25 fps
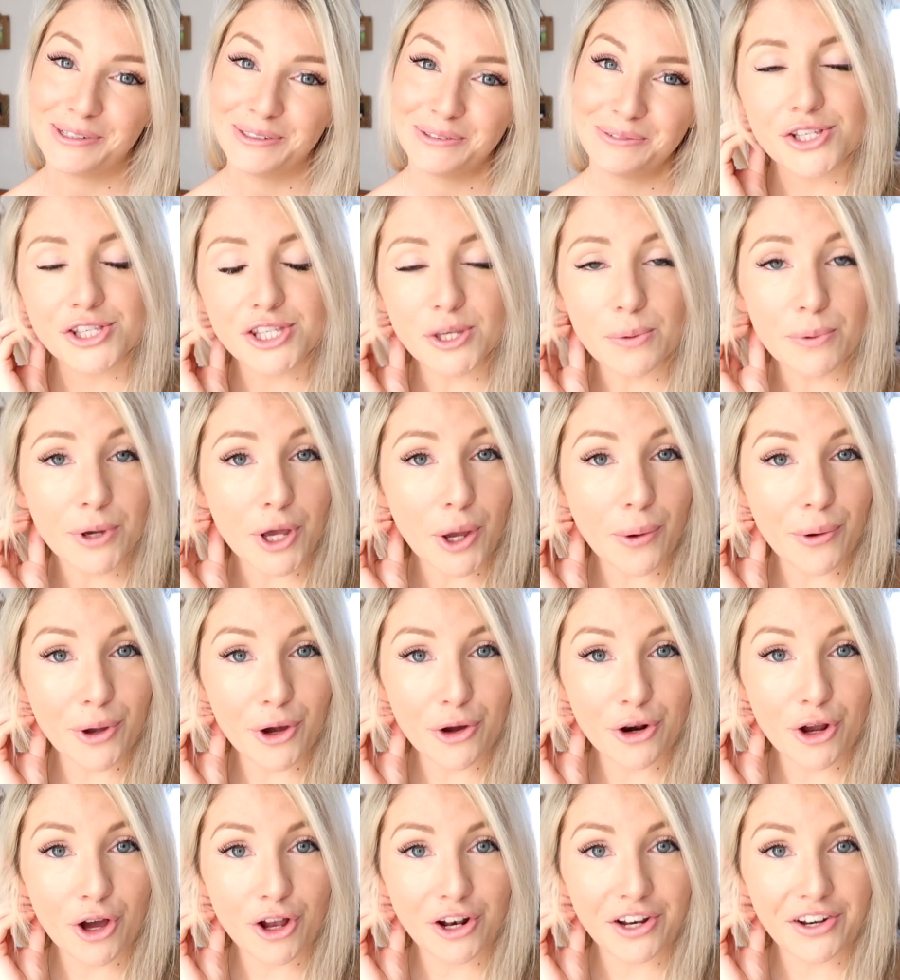So we're going
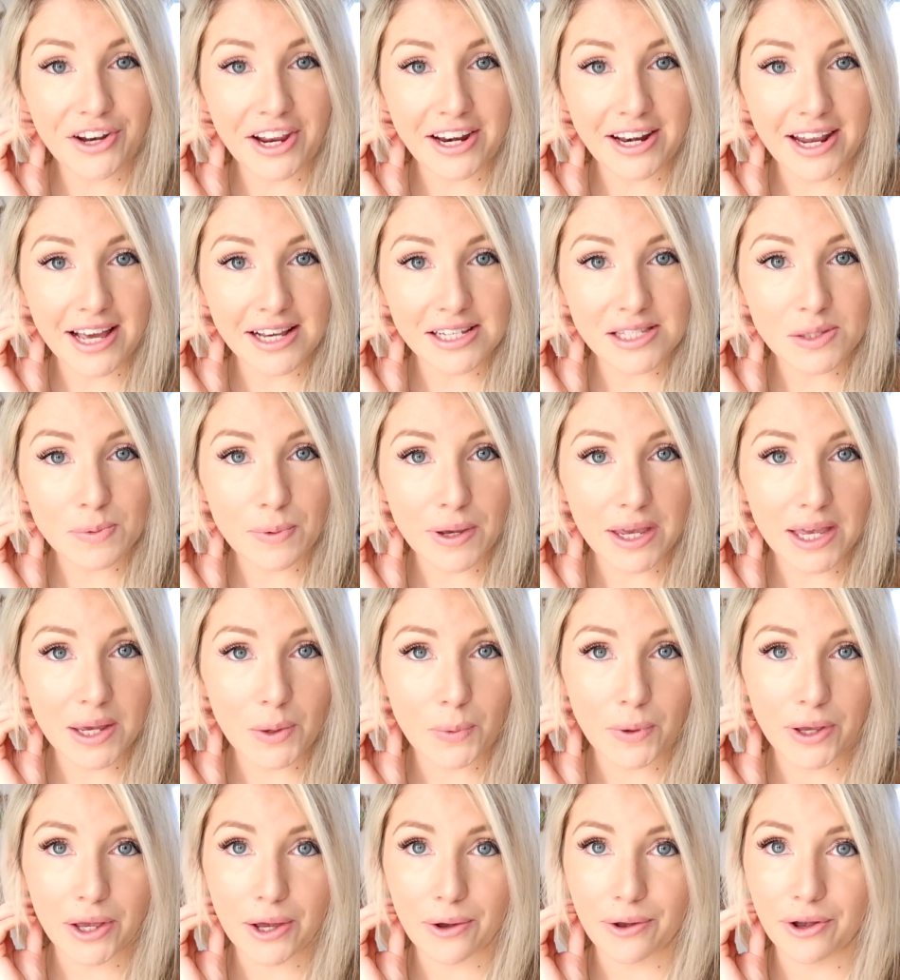on holiday next week.
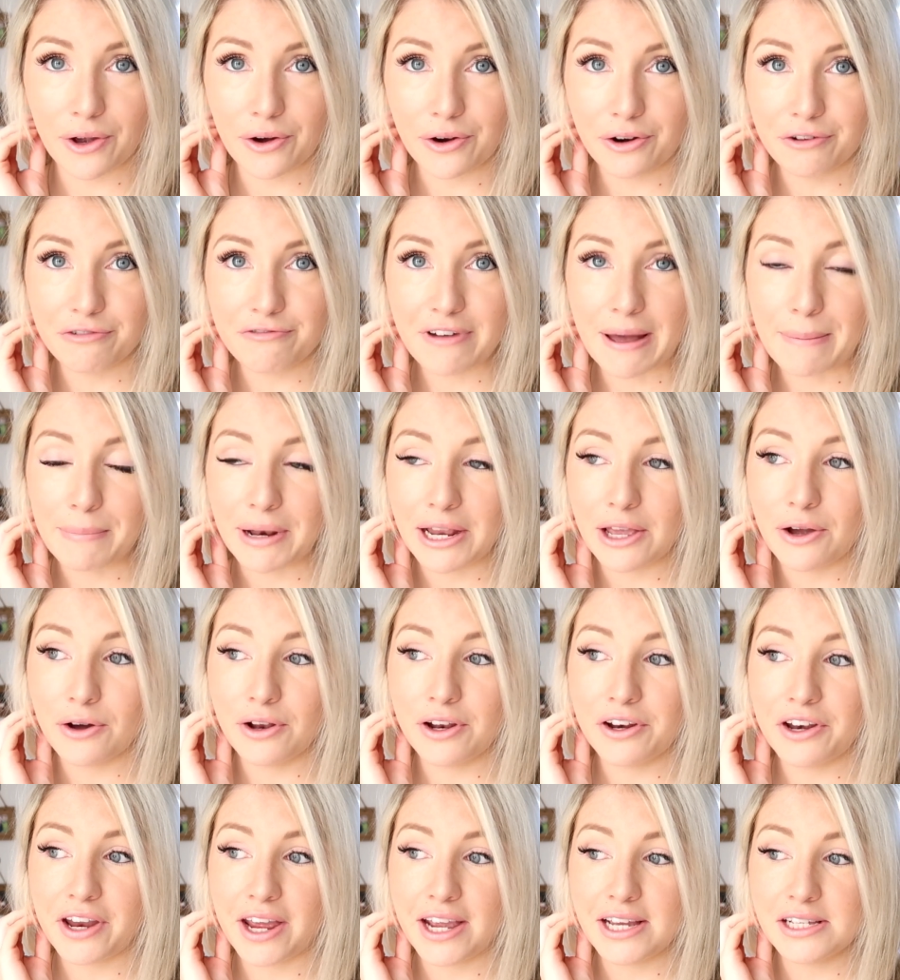We're going on a family
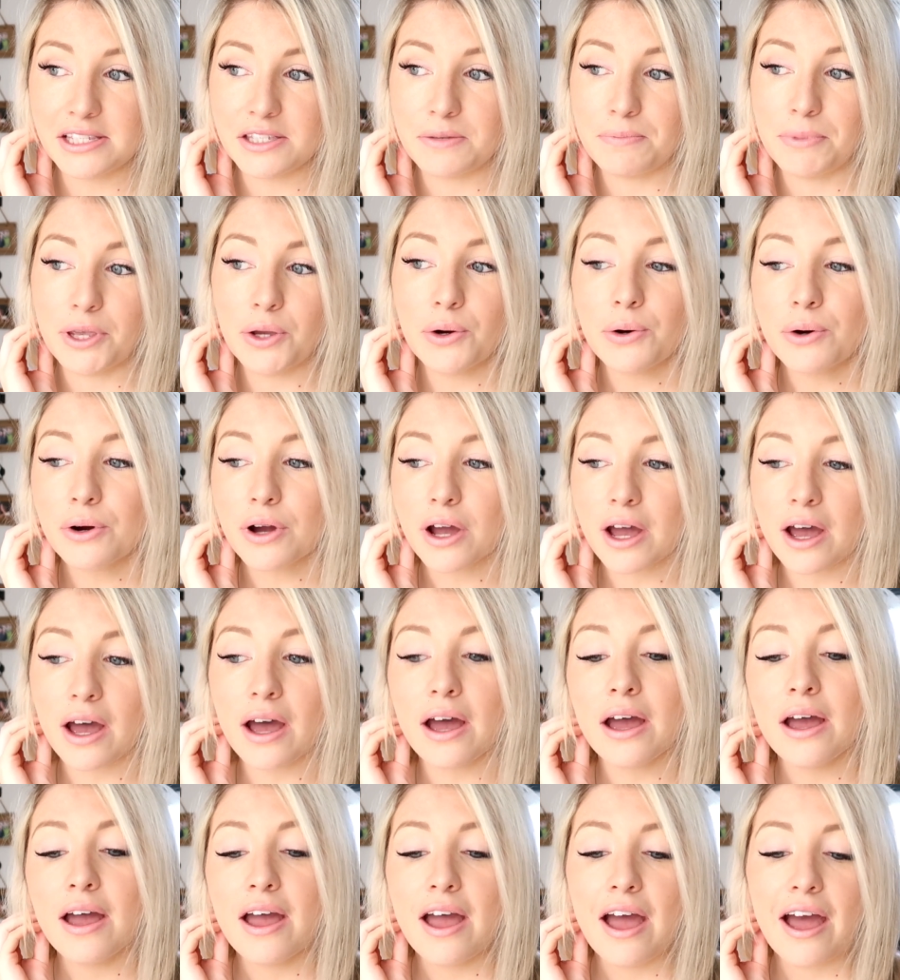holiday to
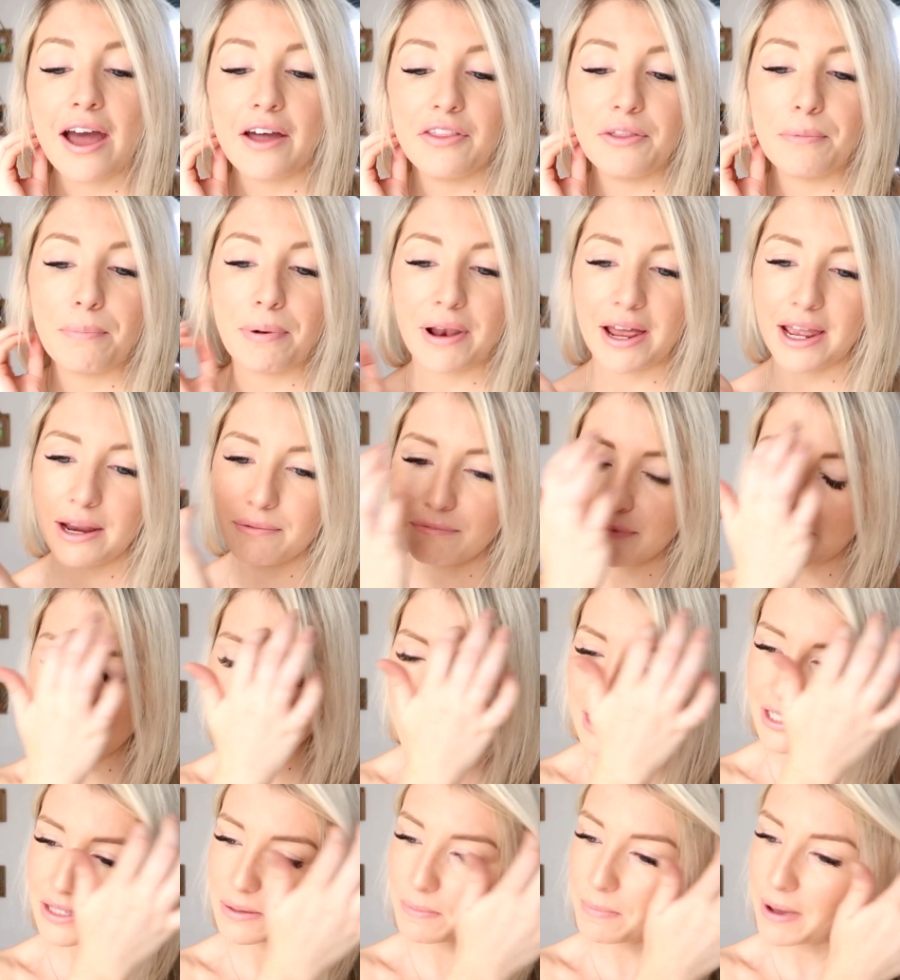Mallorca, and the plane
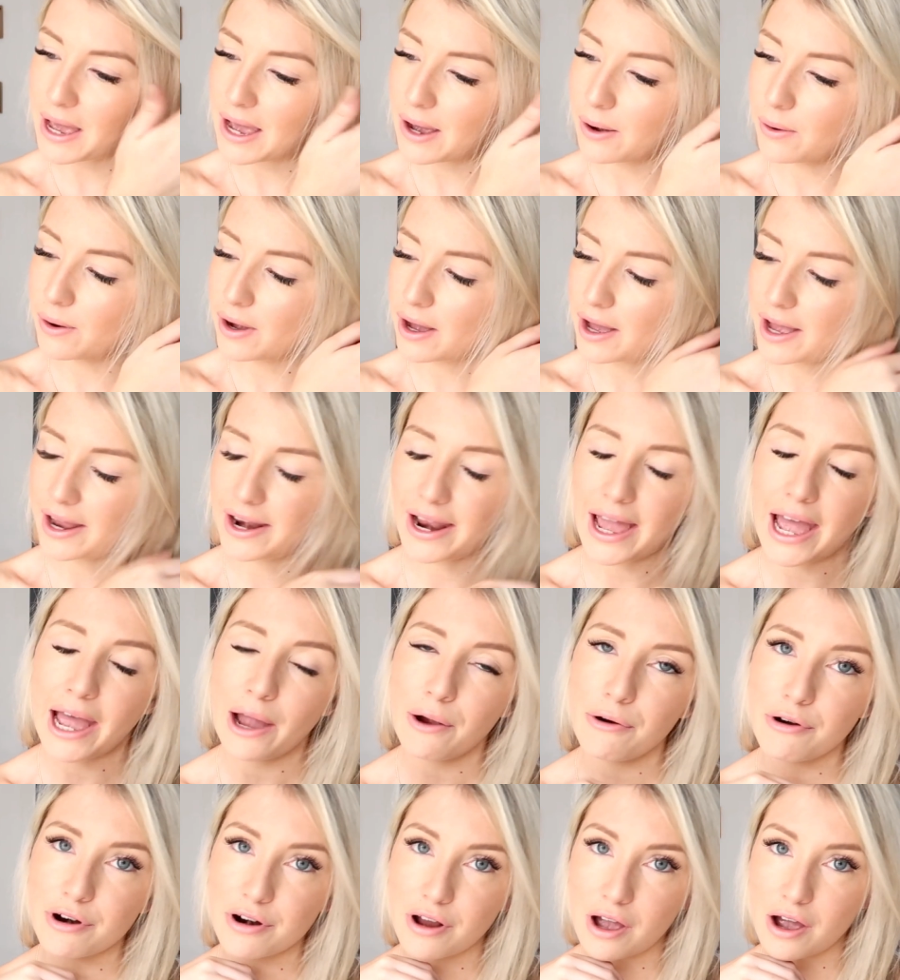ride is about an
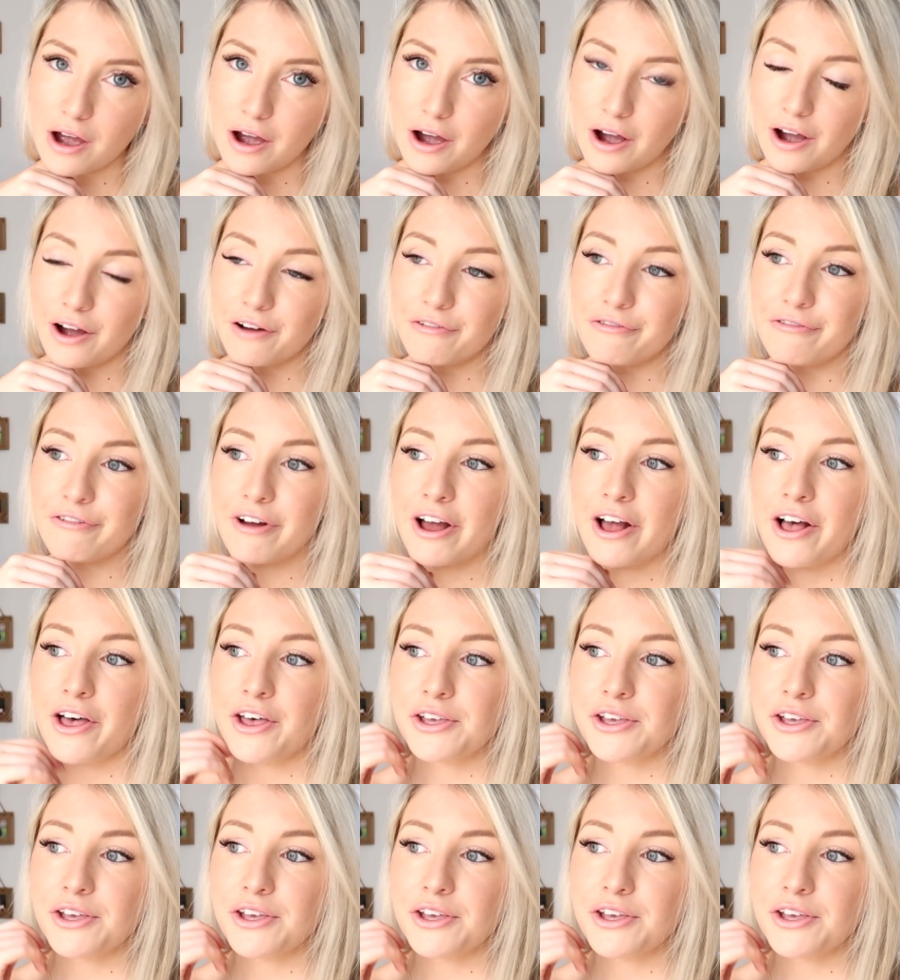hour and a half.